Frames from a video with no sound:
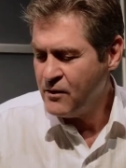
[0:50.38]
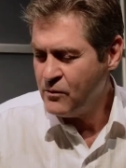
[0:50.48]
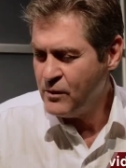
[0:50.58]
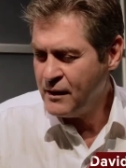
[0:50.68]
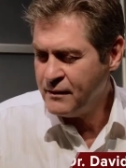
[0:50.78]

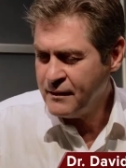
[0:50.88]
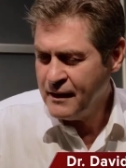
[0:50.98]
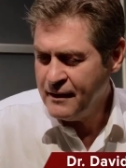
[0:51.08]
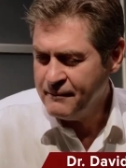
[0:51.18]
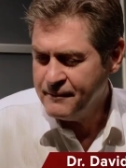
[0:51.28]

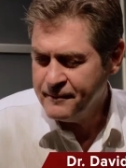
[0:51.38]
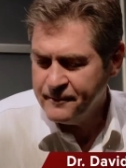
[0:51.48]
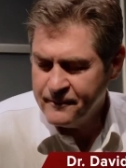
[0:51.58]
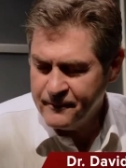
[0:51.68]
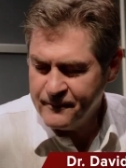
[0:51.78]
Well,
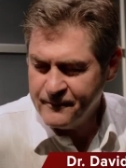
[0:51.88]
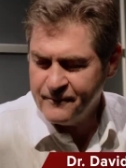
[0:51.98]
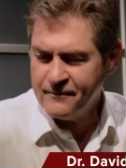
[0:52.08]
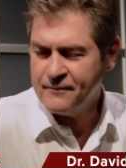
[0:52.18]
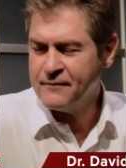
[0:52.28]

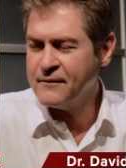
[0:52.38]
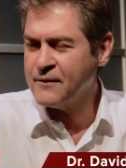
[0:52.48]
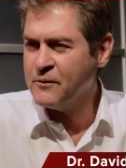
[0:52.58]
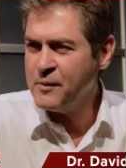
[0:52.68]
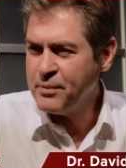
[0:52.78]

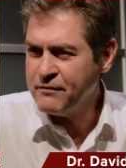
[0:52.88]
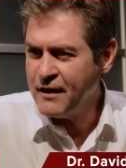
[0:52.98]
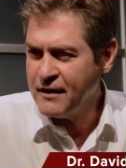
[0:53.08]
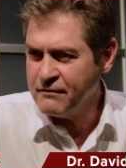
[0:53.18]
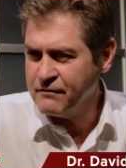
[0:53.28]
we
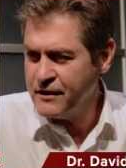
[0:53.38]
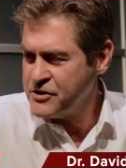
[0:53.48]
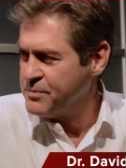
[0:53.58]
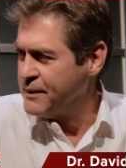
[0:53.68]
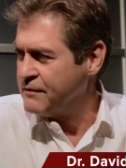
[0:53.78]
provide
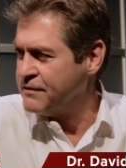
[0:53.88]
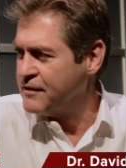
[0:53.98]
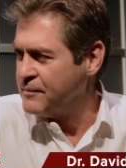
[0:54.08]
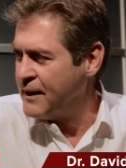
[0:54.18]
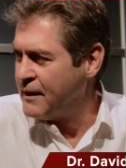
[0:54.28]
enrichment
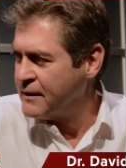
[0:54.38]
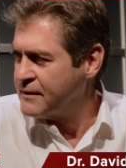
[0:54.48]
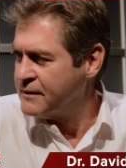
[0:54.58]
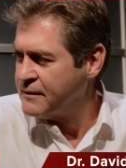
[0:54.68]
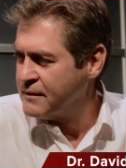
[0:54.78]
for
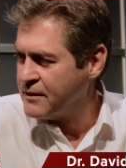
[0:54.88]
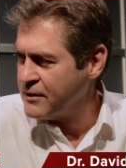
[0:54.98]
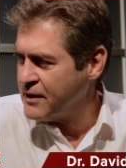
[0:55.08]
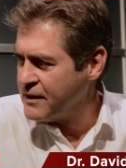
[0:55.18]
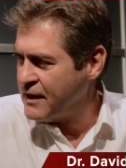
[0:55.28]
about
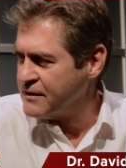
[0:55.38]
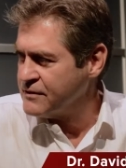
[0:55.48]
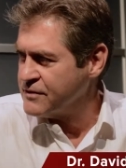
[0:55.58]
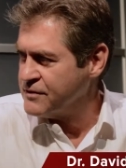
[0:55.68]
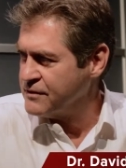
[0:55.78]

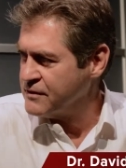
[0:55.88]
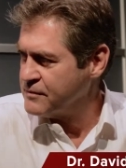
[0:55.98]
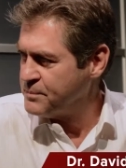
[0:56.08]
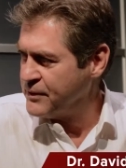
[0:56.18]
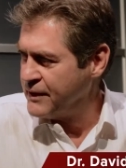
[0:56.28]
30,000
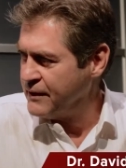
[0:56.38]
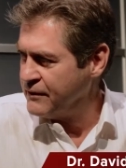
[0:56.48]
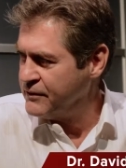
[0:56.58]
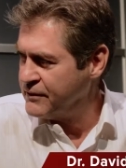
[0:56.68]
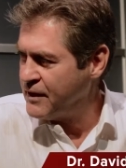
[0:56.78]
students per year
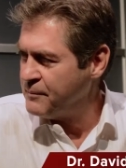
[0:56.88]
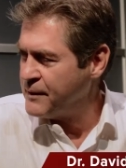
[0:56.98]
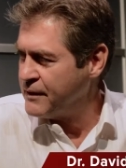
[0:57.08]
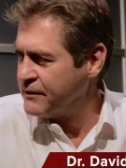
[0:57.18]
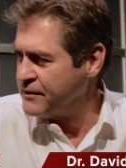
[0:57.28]
who come
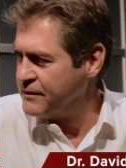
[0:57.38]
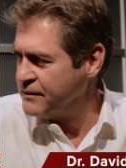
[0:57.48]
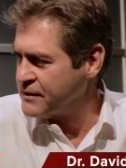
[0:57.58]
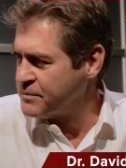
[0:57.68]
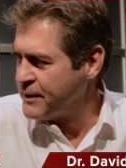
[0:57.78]
here to
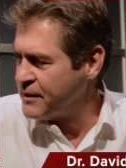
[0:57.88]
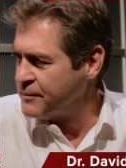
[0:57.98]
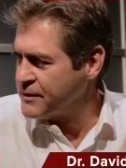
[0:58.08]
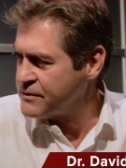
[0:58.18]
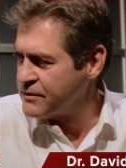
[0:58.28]
do
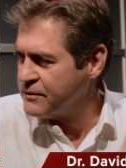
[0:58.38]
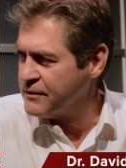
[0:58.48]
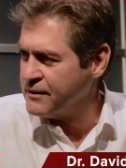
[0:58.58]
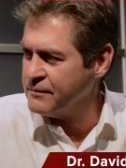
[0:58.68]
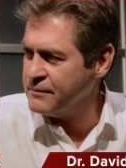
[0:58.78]
experiments,
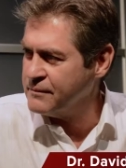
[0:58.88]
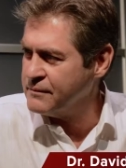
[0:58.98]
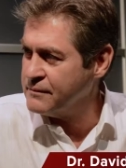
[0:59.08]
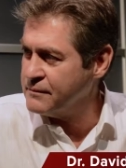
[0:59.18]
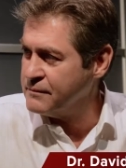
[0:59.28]
or
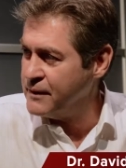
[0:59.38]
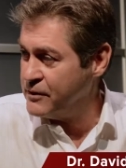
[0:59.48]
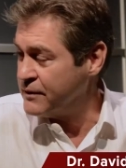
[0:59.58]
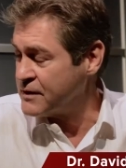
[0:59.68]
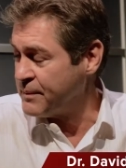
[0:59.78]
we
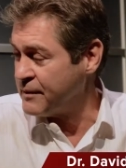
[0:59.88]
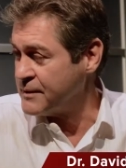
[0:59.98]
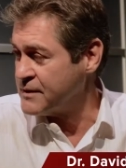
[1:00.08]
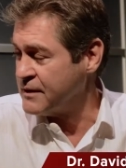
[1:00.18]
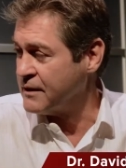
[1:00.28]
do
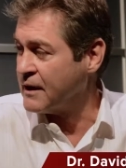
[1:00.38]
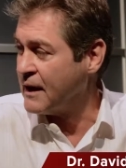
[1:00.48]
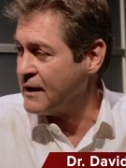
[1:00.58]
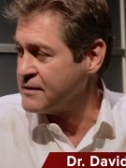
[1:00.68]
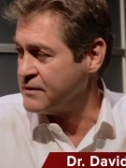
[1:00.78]
experiments in their
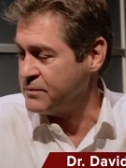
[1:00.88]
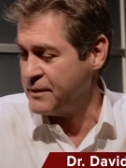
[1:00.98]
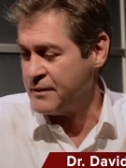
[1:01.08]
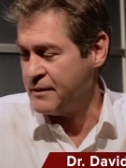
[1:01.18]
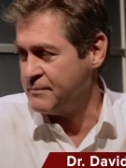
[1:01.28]
classes
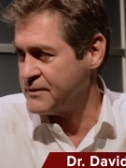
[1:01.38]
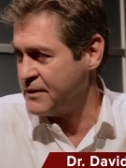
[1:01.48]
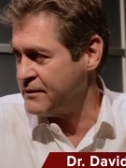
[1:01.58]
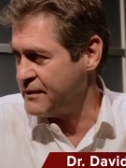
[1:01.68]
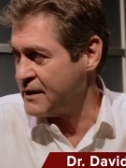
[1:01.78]
with them.
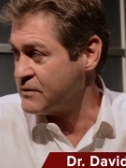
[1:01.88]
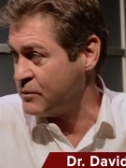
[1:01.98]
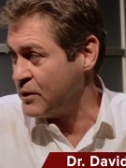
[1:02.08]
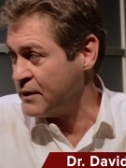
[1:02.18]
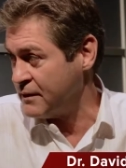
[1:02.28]
So
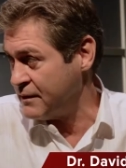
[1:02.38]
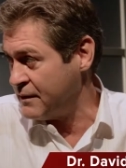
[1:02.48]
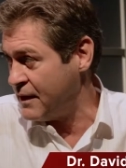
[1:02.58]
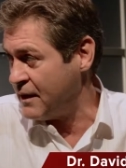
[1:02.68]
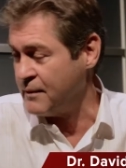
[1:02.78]
that's one
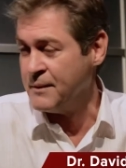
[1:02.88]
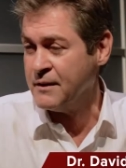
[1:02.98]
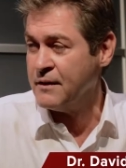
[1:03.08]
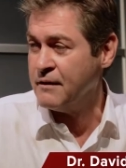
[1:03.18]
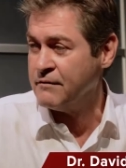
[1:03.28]

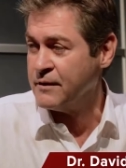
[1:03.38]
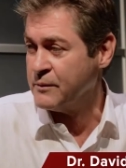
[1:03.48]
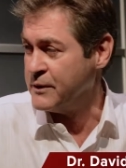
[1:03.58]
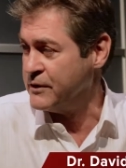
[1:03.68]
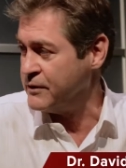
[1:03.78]
element of what we